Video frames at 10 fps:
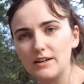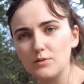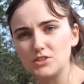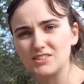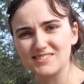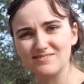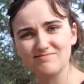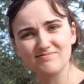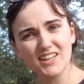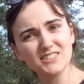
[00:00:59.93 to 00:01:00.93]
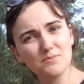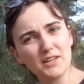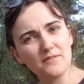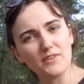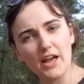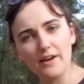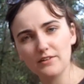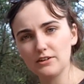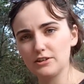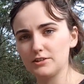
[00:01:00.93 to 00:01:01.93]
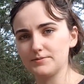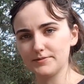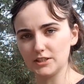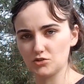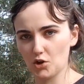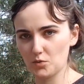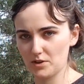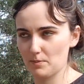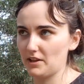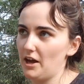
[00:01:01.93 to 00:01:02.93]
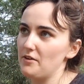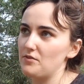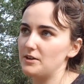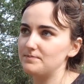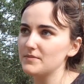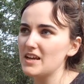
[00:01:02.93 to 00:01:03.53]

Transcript: which is not something I've ever really struggled with in my life, and